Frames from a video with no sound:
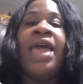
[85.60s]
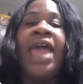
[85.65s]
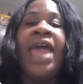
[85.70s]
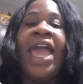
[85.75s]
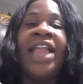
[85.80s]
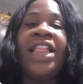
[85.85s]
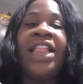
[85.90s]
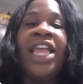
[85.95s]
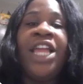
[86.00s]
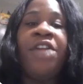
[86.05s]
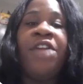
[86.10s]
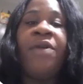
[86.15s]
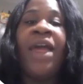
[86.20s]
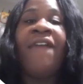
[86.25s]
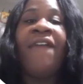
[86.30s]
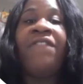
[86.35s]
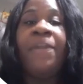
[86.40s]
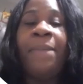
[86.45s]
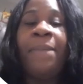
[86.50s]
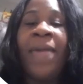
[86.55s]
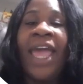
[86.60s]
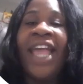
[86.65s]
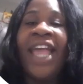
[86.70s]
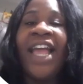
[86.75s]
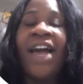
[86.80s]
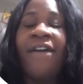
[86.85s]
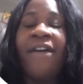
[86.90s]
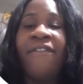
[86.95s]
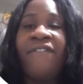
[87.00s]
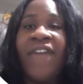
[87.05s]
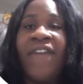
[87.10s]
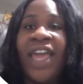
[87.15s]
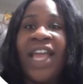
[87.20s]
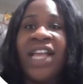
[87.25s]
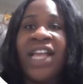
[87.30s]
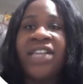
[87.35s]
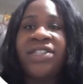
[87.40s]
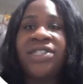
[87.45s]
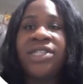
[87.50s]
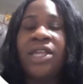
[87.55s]
and then you have the payoff
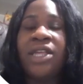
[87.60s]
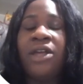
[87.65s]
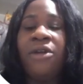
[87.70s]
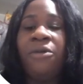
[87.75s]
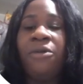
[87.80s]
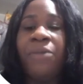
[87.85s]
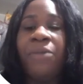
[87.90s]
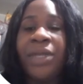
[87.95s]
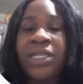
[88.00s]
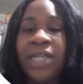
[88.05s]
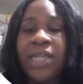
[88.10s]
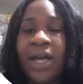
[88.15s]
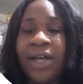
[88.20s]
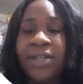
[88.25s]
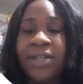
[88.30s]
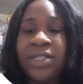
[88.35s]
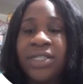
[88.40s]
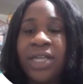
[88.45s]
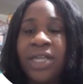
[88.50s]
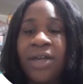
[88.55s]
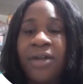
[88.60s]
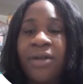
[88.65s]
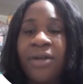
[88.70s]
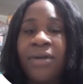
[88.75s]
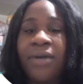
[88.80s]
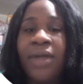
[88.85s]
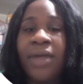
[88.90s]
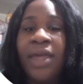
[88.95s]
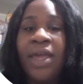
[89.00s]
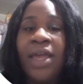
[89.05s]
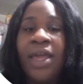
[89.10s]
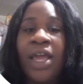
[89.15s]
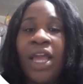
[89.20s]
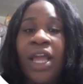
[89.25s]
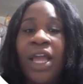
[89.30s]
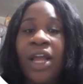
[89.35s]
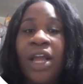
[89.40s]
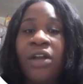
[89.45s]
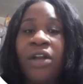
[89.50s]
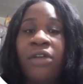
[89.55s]
phase, which also
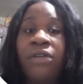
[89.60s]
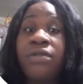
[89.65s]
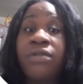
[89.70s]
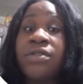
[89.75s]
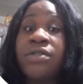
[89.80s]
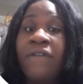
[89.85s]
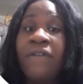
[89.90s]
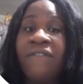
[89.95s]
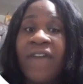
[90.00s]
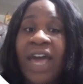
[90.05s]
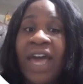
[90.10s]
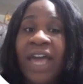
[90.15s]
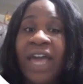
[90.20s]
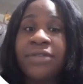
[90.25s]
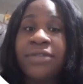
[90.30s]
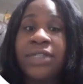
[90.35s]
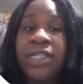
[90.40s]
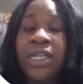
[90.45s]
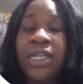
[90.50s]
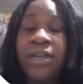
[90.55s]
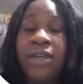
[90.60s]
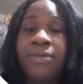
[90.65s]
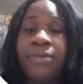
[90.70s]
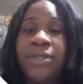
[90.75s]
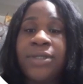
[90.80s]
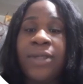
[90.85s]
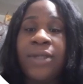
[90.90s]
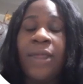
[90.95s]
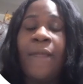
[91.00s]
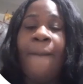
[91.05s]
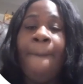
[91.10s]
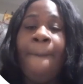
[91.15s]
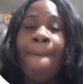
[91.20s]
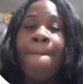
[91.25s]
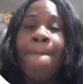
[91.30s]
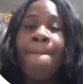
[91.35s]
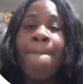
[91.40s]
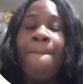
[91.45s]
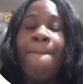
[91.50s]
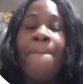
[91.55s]
includes 5 steps.
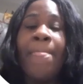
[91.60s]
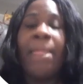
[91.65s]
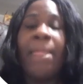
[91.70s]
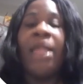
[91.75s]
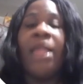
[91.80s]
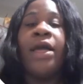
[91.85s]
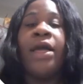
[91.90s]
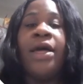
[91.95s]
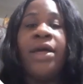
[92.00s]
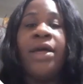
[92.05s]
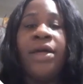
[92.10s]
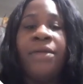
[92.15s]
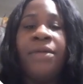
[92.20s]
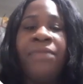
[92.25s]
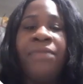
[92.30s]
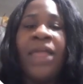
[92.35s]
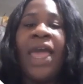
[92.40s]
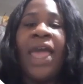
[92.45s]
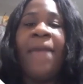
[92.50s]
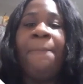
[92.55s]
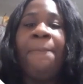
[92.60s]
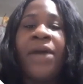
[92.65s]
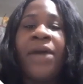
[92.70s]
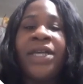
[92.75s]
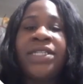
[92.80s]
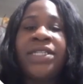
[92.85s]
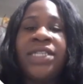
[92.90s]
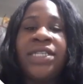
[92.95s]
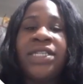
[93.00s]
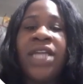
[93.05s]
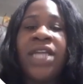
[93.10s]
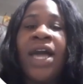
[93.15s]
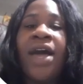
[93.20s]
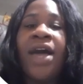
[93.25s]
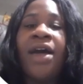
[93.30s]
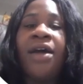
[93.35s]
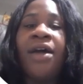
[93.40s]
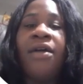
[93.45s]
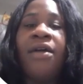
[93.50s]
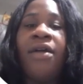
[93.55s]
A process
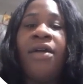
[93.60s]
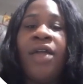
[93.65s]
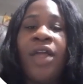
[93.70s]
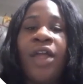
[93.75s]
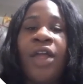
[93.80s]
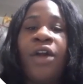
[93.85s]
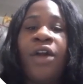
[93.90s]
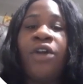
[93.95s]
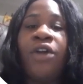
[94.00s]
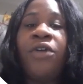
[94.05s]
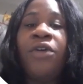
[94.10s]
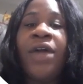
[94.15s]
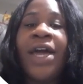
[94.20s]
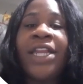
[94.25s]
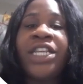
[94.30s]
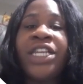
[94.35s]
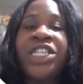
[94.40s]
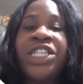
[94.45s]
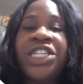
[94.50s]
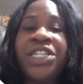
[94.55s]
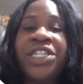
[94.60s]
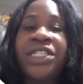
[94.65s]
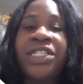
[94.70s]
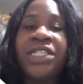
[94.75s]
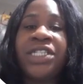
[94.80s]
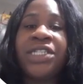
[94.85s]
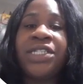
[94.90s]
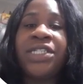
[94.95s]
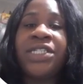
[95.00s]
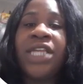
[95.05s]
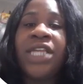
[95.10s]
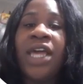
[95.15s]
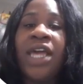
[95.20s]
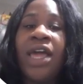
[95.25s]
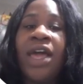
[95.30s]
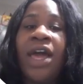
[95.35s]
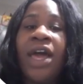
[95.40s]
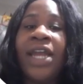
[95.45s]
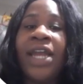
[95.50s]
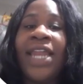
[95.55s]
called gluconeogenesis
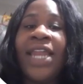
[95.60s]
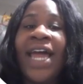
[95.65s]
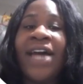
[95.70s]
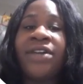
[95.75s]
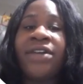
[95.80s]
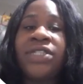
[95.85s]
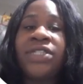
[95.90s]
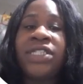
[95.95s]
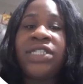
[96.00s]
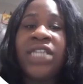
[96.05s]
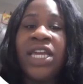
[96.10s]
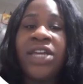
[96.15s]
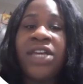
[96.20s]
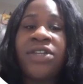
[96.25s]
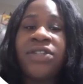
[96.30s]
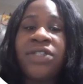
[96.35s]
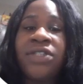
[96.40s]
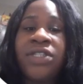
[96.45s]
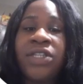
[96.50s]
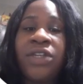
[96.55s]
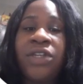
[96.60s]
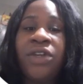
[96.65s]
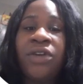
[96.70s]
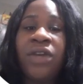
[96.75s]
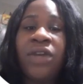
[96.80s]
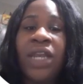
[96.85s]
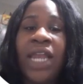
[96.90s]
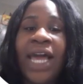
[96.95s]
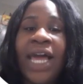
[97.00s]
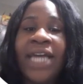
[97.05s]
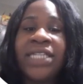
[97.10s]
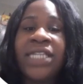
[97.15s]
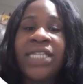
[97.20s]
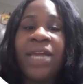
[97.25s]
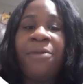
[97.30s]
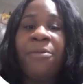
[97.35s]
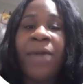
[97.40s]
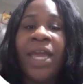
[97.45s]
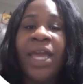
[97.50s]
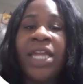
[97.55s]
allows cells to utilize a
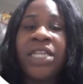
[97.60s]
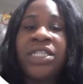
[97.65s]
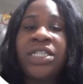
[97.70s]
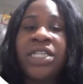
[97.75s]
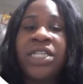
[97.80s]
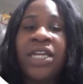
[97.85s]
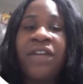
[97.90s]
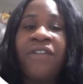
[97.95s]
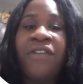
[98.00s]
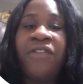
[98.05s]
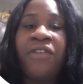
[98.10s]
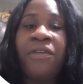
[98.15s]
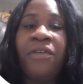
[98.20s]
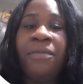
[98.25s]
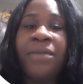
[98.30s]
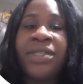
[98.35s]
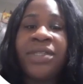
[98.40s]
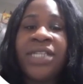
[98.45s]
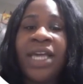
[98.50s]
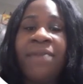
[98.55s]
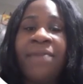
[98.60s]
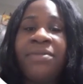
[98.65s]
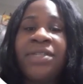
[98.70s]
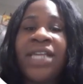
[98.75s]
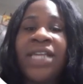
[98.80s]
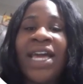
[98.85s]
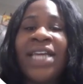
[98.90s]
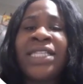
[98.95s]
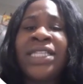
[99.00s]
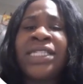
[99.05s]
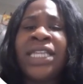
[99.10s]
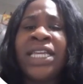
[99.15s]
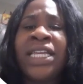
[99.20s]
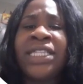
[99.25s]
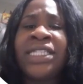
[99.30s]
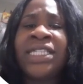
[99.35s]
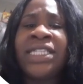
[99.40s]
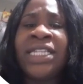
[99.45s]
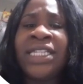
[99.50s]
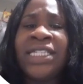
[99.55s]
range of metabolized and
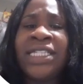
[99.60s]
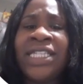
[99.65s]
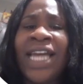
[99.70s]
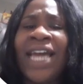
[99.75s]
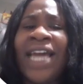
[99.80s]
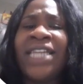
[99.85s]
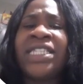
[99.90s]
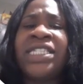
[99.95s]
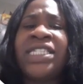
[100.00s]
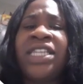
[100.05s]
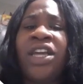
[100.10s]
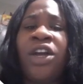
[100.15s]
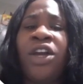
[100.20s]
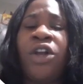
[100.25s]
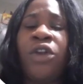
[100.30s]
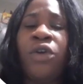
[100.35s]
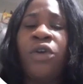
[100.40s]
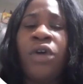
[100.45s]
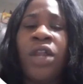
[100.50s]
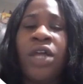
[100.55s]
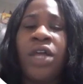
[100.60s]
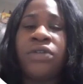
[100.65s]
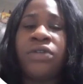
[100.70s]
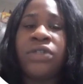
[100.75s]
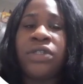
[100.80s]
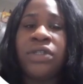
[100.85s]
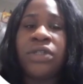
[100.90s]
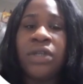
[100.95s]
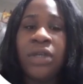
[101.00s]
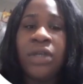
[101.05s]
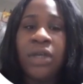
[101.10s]
synthesized glucose.